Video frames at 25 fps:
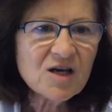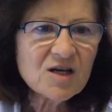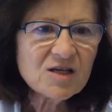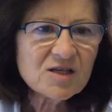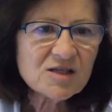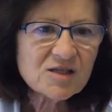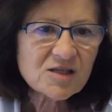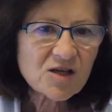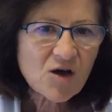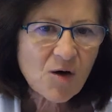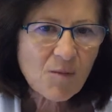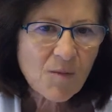
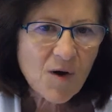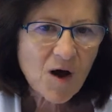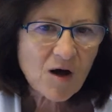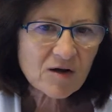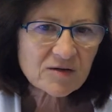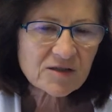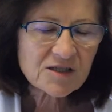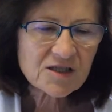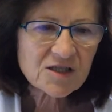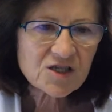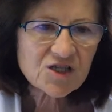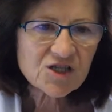some
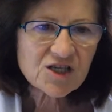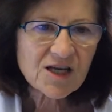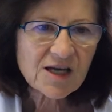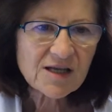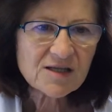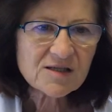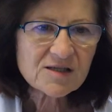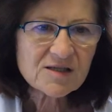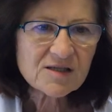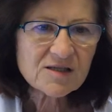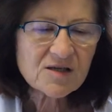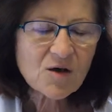
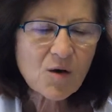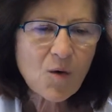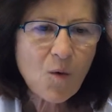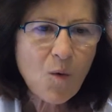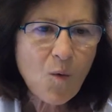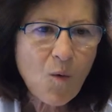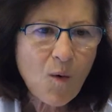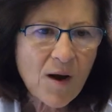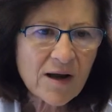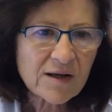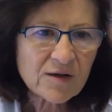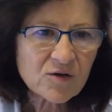antigens
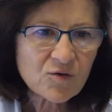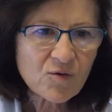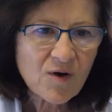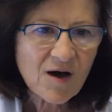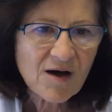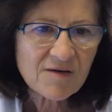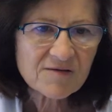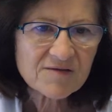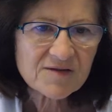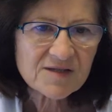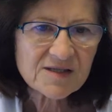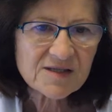when you
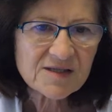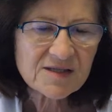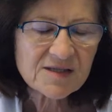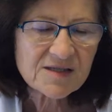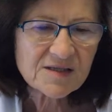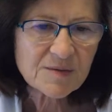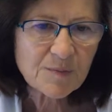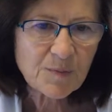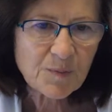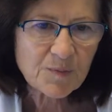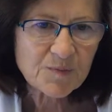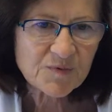have
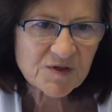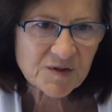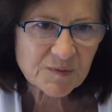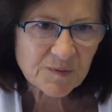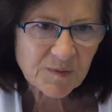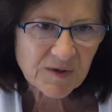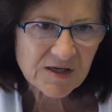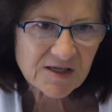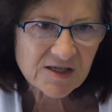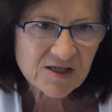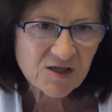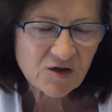this
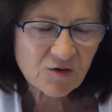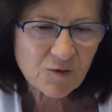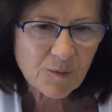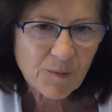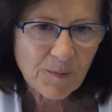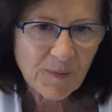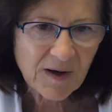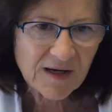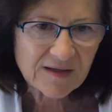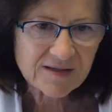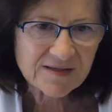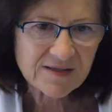special
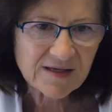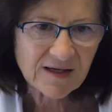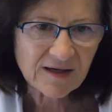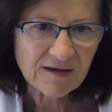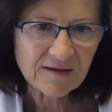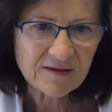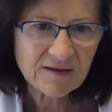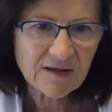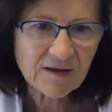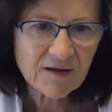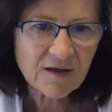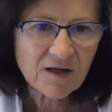
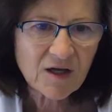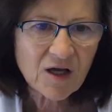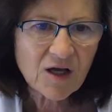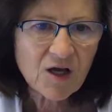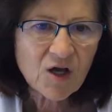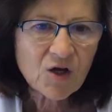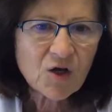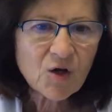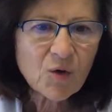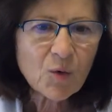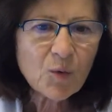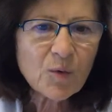pattern.
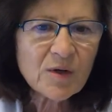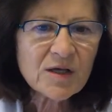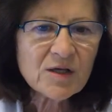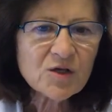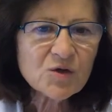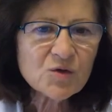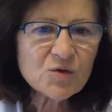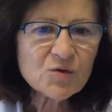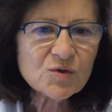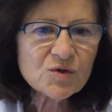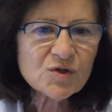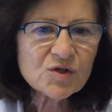We
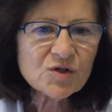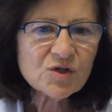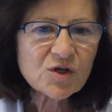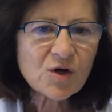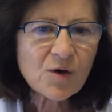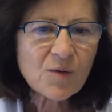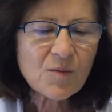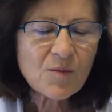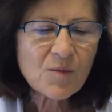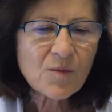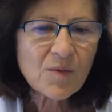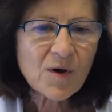use
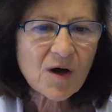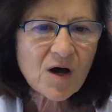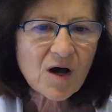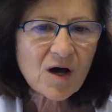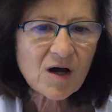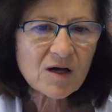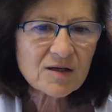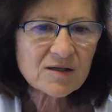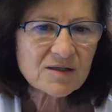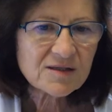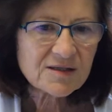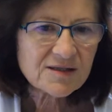some
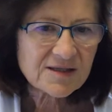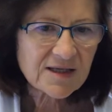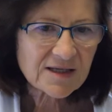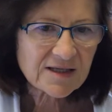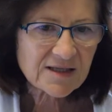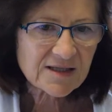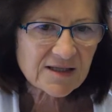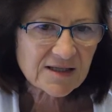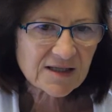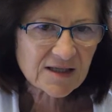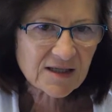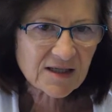
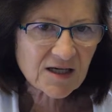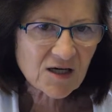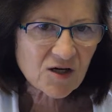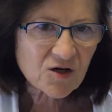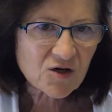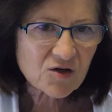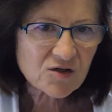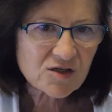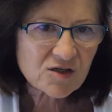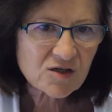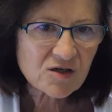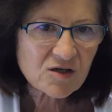technique
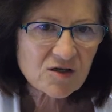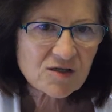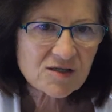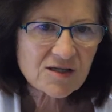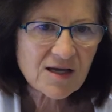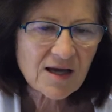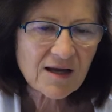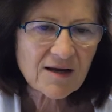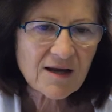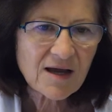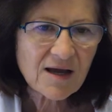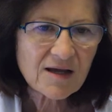other
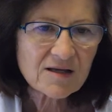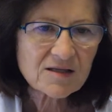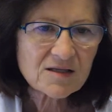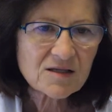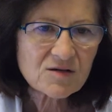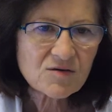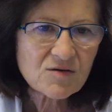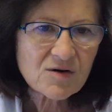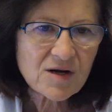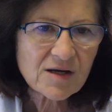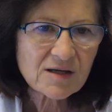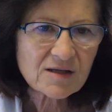than
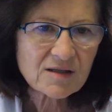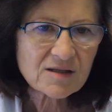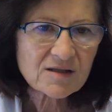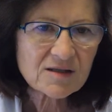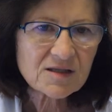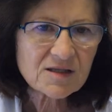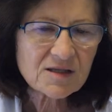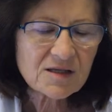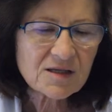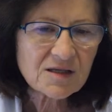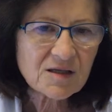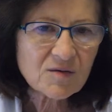
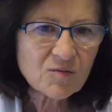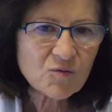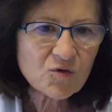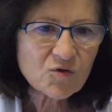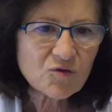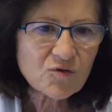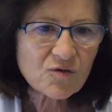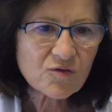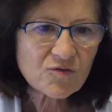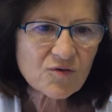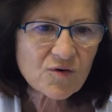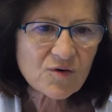indirect
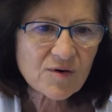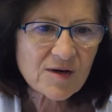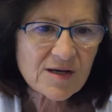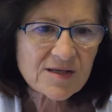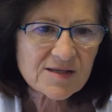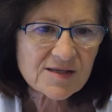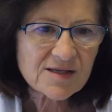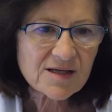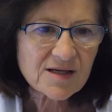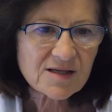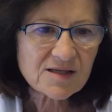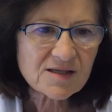
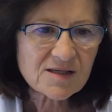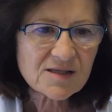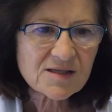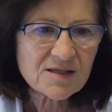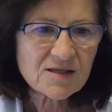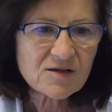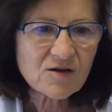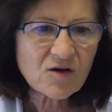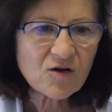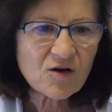immunofluorescence,